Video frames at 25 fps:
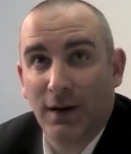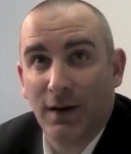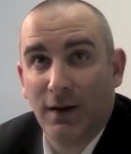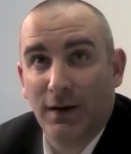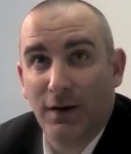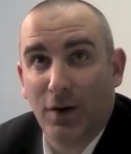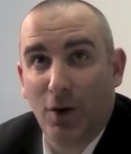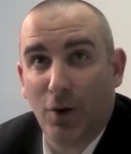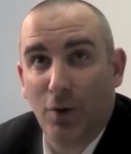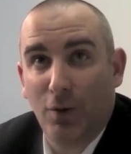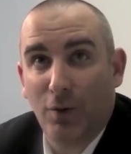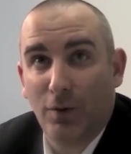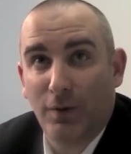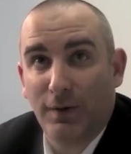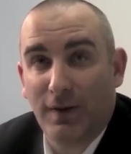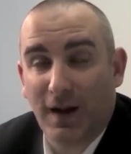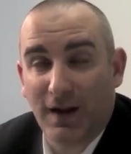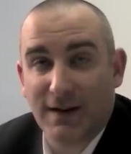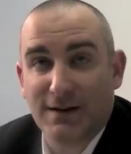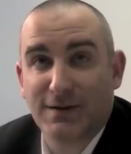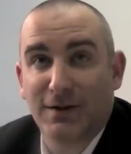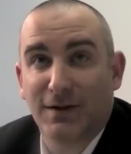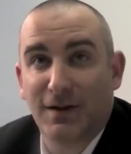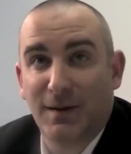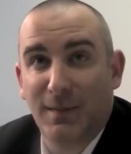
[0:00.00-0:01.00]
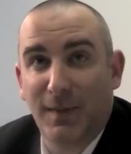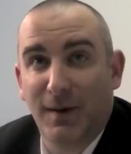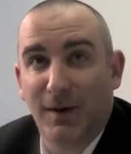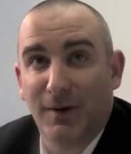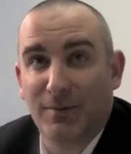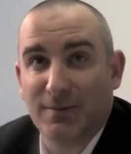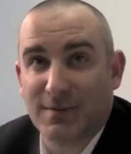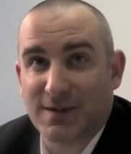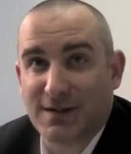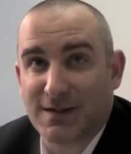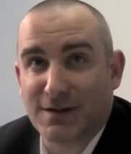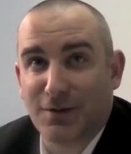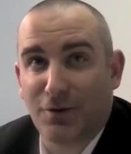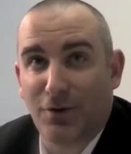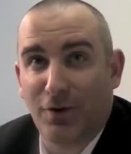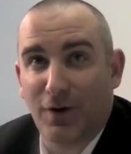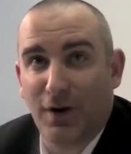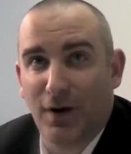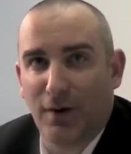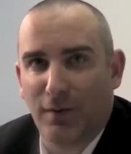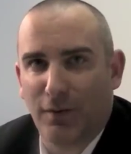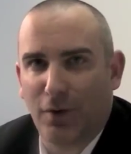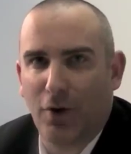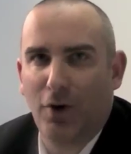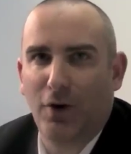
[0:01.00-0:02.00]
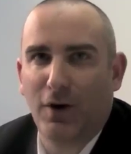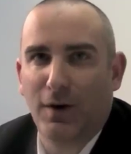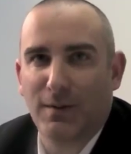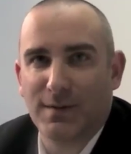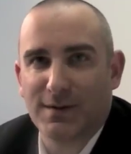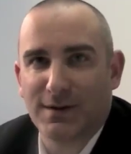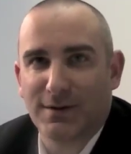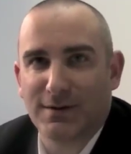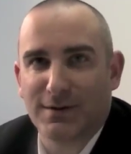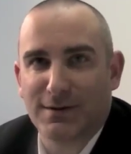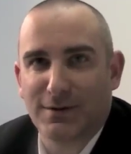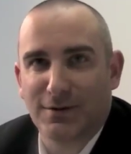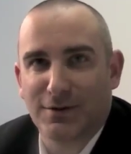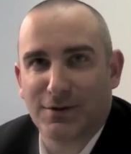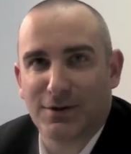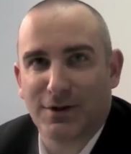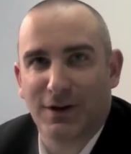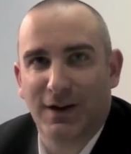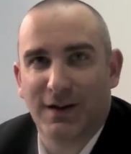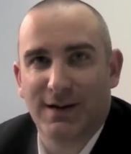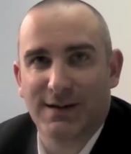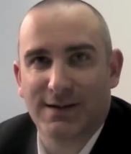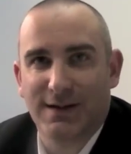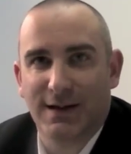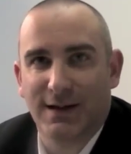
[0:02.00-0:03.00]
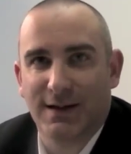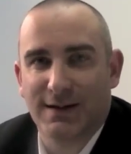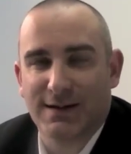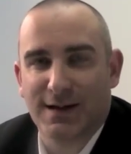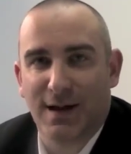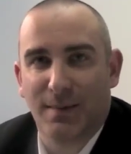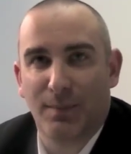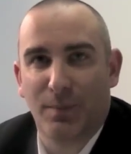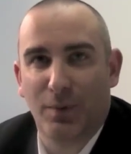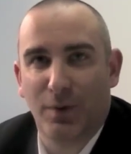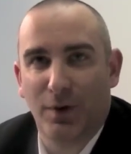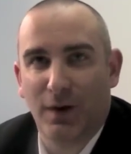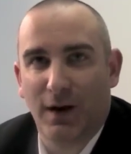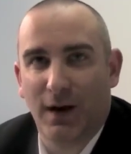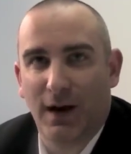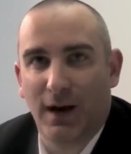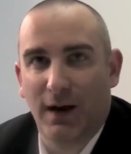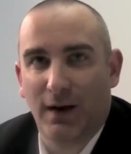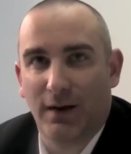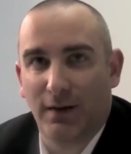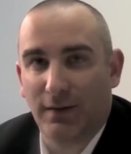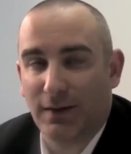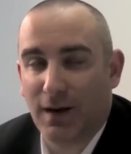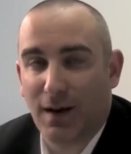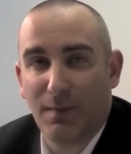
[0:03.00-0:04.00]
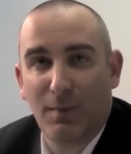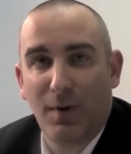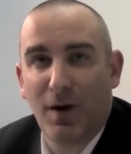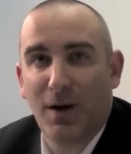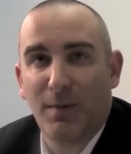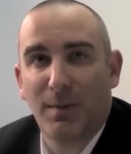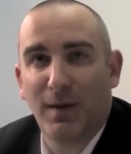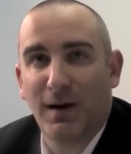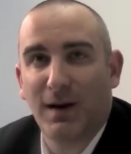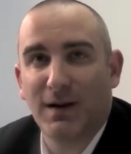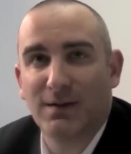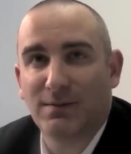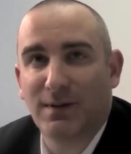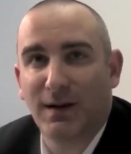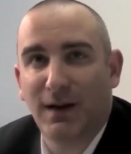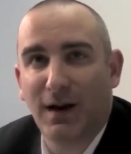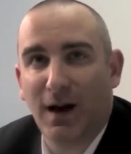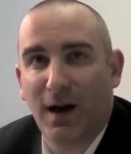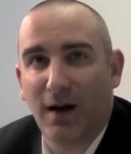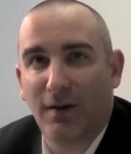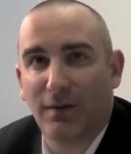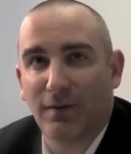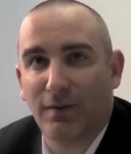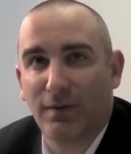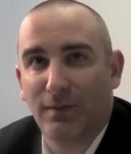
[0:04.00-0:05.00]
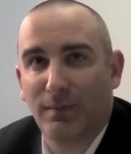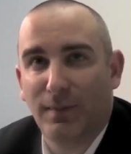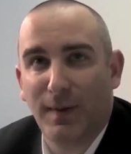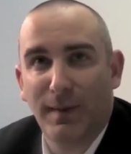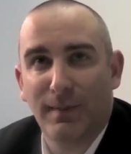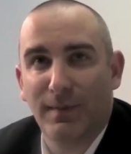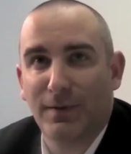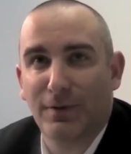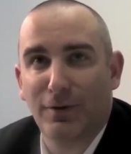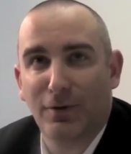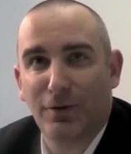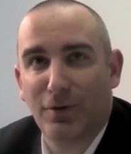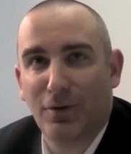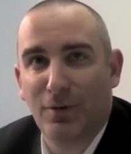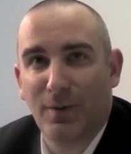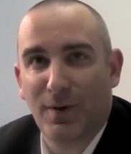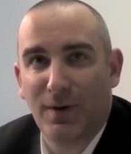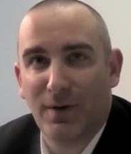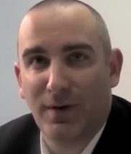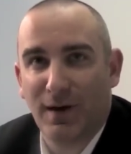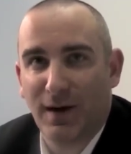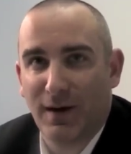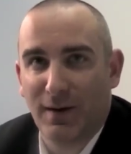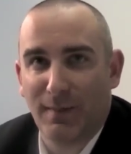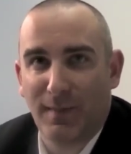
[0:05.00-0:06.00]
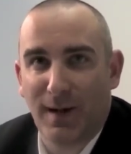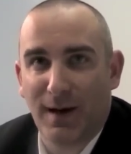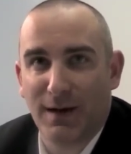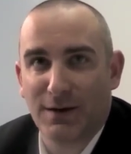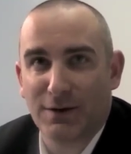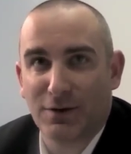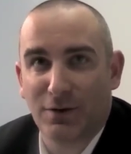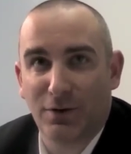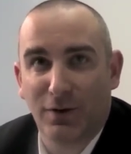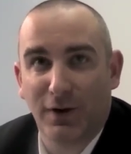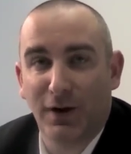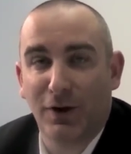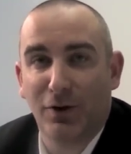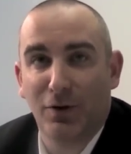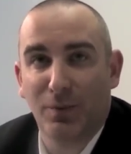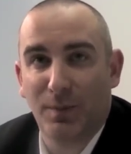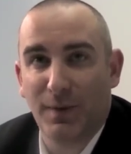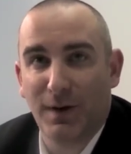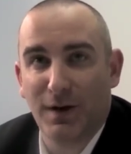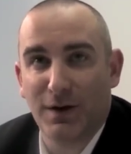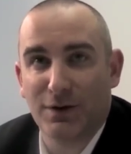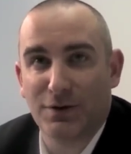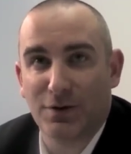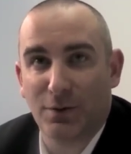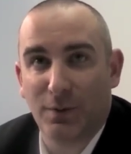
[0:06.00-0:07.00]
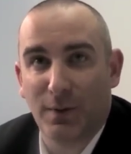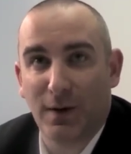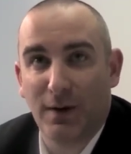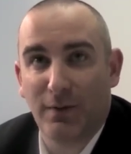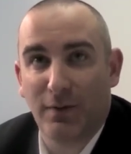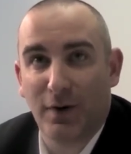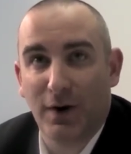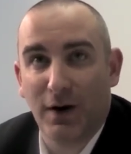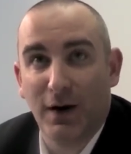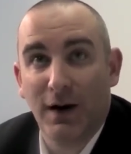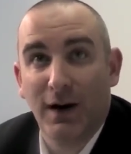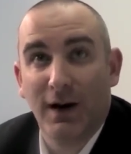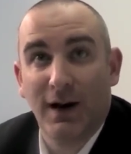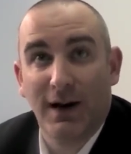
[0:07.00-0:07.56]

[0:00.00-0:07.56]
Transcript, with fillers: Now, that suddenly becomes the story of, oh, he was out socialising and he's not putting it in. That might have been his week off. People don't know whether he had a match or he could be injured or whatever.